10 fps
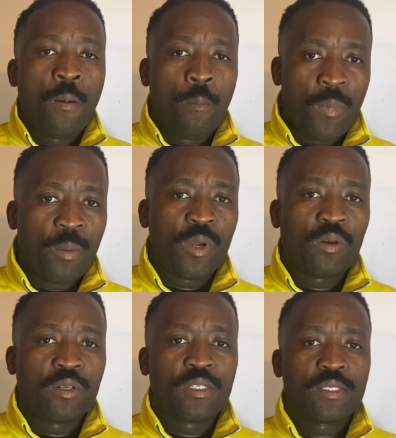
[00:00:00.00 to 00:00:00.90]

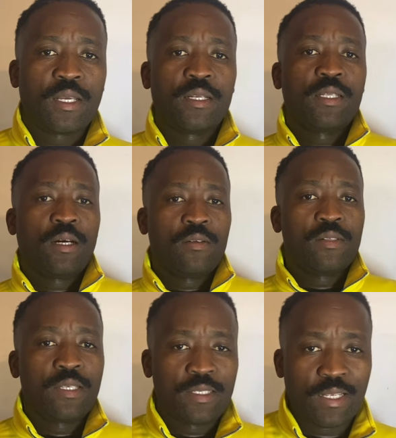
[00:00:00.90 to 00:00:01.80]
Mamelodi
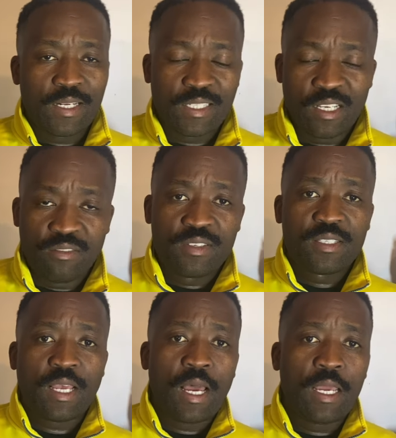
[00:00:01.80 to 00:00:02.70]
Sundowns is that they've
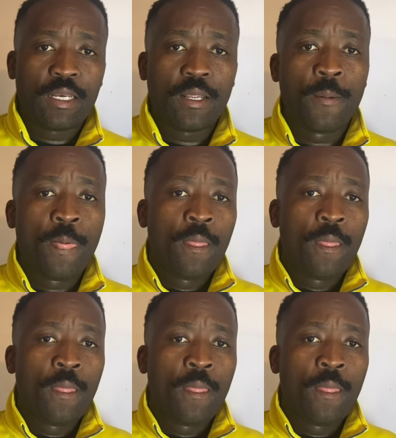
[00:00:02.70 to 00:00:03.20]
signed